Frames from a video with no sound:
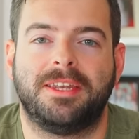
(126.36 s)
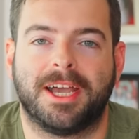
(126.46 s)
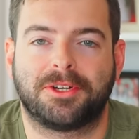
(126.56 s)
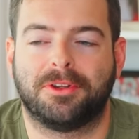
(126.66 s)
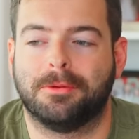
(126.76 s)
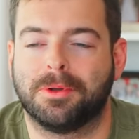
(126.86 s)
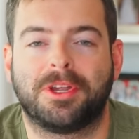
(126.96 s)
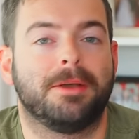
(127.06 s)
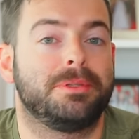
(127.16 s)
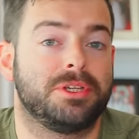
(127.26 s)
National Homebrew
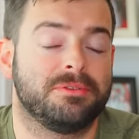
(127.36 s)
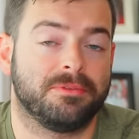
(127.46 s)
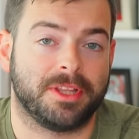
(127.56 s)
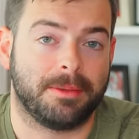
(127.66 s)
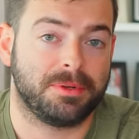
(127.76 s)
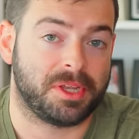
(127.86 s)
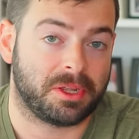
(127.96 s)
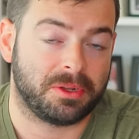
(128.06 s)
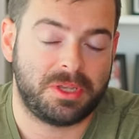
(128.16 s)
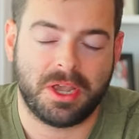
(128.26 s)
Competition for that
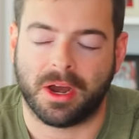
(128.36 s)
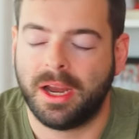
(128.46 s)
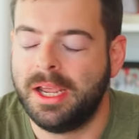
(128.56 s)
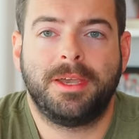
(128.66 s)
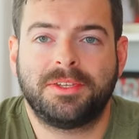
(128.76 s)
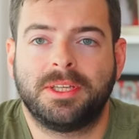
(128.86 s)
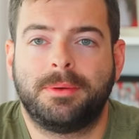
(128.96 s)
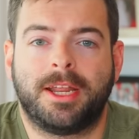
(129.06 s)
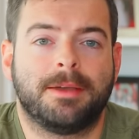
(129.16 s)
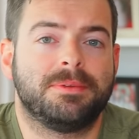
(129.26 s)
particular year. Basically
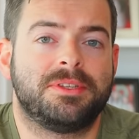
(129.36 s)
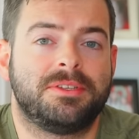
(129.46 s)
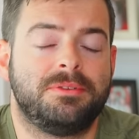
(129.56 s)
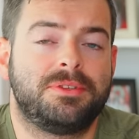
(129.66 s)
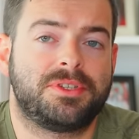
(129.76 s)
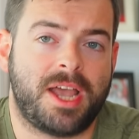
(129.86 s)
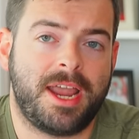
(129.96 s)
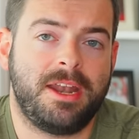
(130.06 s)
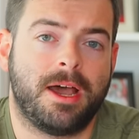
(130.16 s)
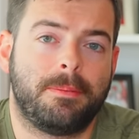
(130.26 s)
what happens is you
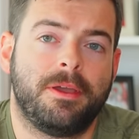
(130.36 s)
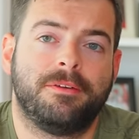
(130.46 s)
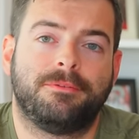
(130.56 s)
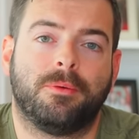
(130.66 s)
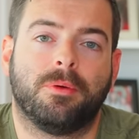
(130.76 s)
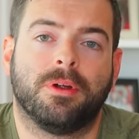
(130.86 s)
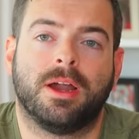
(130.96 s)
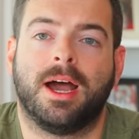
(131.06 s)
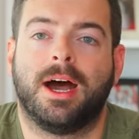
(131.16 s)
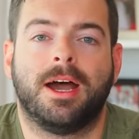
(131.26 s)
sign up
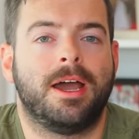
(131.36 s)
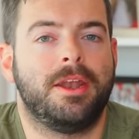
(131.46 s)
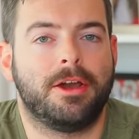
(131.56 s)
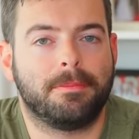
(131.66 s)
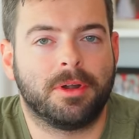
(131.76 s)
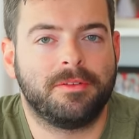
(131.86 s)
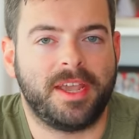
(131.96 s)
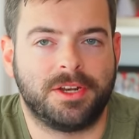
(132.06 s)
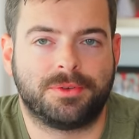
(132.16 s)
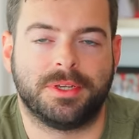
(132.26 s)
for uh, a number
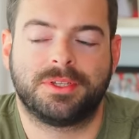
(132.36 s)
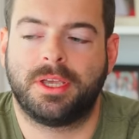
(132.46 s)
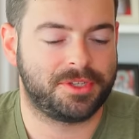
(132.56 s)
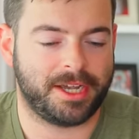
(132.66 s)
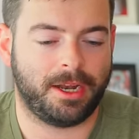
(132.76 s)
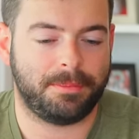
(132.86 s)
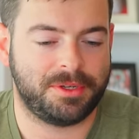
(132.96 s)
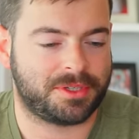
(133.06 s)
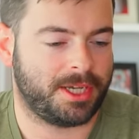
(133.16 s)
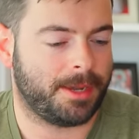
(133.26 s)
of entries. You sign up and
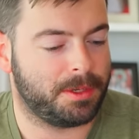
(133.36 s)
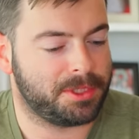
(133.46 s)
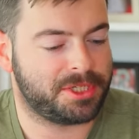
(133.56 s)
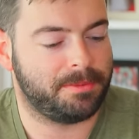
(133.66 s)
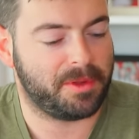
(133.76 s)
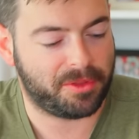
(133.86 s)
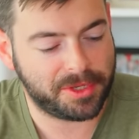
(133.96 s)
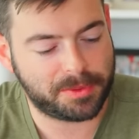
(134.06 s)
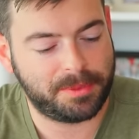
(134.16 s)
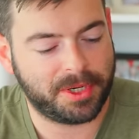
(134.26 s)
you say, I'm gonna submit
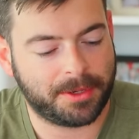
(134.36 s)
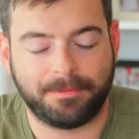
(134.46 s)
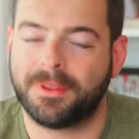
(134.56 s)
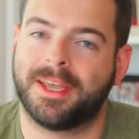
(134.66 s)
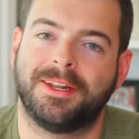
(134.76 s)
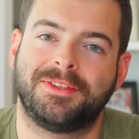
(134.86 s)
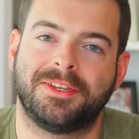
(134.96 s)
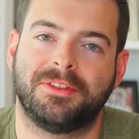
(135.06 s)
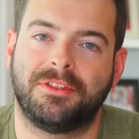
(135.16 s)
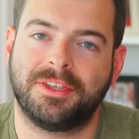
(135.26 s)
this beer, and it's
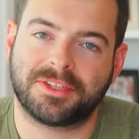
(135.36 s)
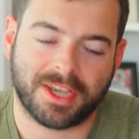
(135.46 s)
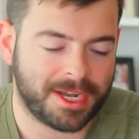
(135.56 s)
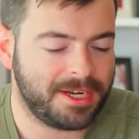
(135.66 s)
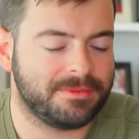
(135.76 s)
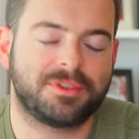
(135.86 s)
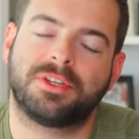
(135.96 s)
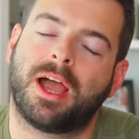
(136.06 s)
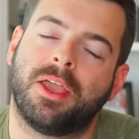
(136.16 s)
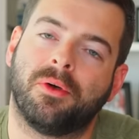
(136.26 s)
in this kind of
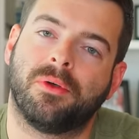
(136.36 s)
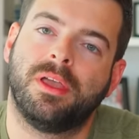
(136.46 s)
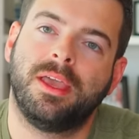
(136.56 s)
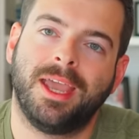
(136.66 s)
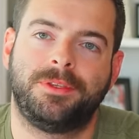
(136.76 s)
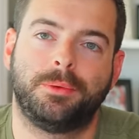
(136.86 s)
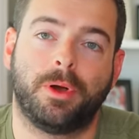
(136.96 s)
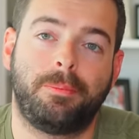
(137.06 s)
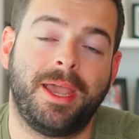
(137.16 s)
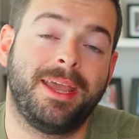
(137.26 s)
style, you
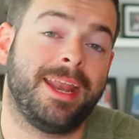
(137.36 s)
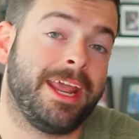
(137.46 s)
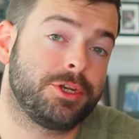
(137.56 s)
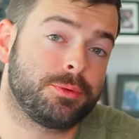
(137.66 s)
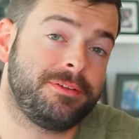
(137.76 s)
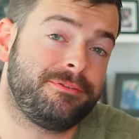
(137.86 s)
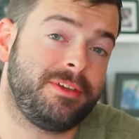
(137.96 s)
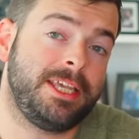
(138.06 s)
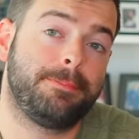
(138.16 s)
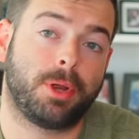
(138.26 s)
will pay an entry
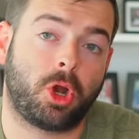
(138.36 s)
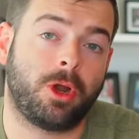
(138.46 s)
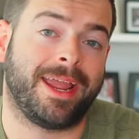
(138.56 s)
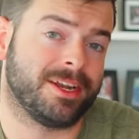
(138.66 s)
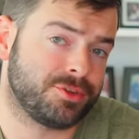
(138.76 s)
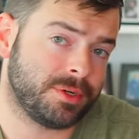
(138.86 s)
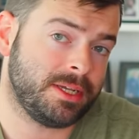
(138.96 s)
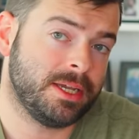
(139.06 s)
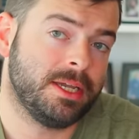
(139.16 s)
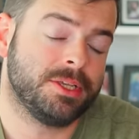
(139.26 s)
fee per
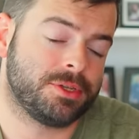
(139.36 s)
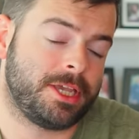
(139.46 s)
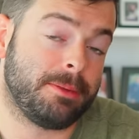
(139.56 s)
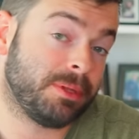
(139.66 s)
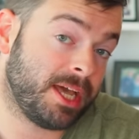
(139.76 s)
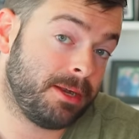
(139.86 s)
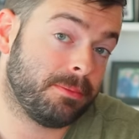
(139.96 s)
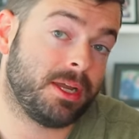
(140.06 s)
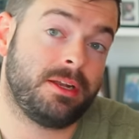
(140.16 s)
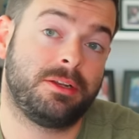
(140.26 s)
entry, so keep that in
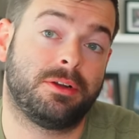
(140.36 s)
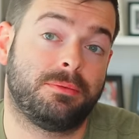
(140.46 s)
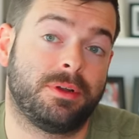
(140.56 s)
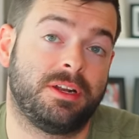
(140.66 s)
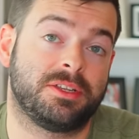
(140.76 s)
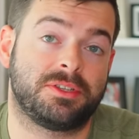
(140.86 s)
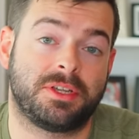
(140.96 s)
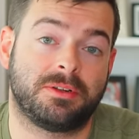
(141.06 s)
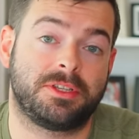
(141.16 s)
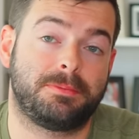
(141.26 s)
mind. You don't wanna
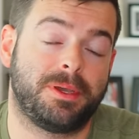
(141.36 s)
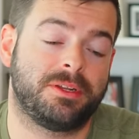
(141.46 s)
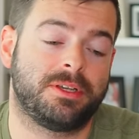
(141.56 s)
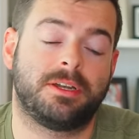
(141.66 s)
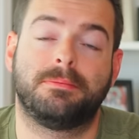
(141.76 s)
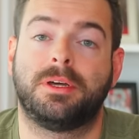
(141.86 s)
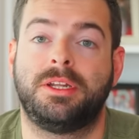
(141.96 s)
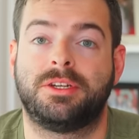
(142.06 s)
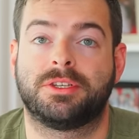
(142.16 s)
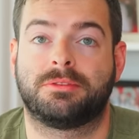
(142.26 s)
necessarily spend a ton of
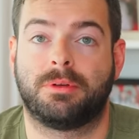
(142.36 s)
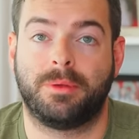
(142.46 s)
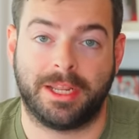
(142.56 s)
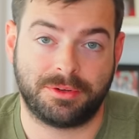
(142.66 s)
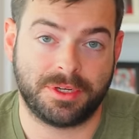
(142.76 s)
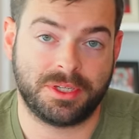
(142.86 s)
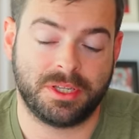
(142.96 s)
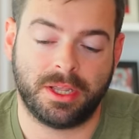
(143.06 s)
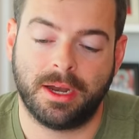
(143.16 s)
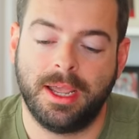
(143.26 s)
money just throwing entries
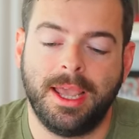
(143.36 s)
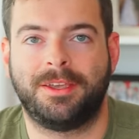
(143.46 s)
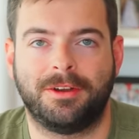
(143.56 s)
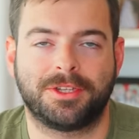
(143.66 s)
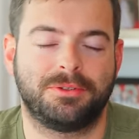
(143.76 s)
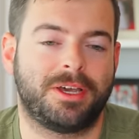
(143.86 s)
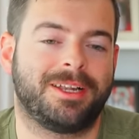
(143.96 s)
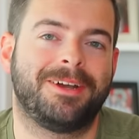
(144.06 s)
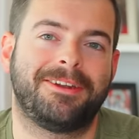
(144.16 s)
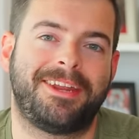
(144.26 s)
in there. You're also not
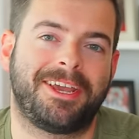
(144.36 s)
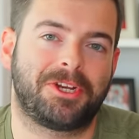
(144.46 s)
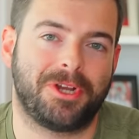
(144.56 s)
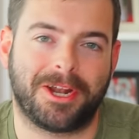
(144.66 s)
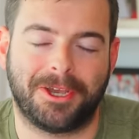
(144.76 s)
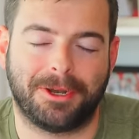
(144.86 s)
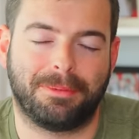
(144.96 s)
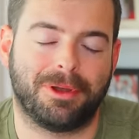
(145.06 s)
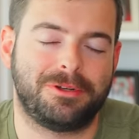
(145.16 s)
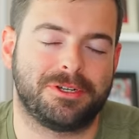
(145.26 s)
allowed to take a shotgun
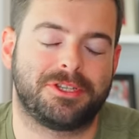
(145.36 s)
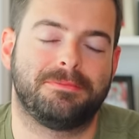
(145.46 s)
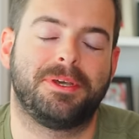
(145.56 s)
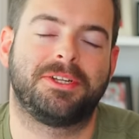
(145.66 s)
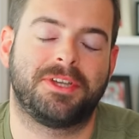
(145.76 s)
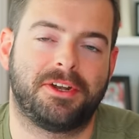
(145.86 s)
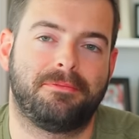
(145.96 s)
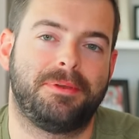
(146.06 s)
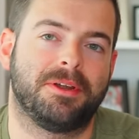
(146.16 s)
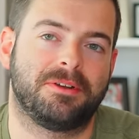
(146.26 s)
approach and submit a ton
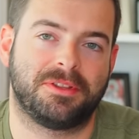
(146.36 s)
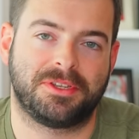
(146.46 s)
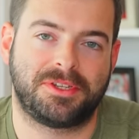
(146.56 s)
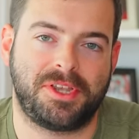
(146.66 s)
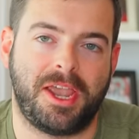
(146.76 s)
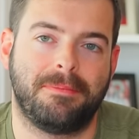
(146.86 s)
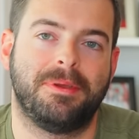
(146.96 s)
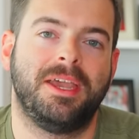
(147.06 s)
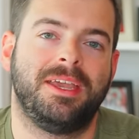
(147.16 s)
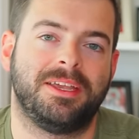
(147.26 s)
of beer to the
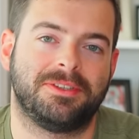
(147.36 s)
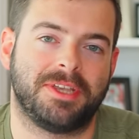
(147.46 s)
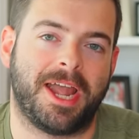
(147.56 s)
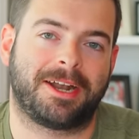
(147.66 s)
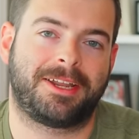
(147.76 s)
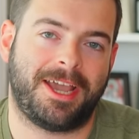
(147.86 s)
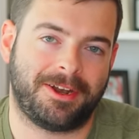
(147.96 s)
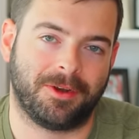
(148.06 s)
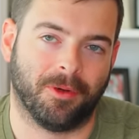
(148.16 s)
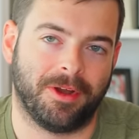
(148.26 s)
same exact
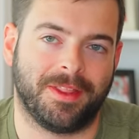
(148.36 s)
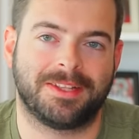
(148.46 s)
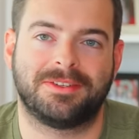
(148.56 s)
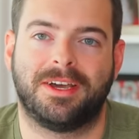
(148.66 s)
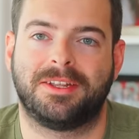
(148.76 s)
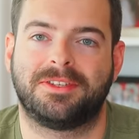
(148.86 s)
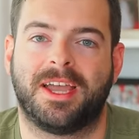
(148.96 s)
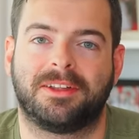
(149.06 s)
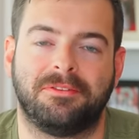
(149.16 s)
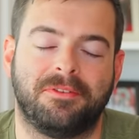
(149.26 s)
category. That's not
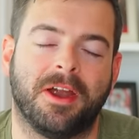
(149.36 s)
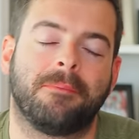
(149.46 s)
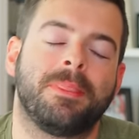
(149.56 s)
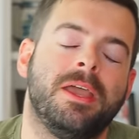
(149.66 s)
exactly fair.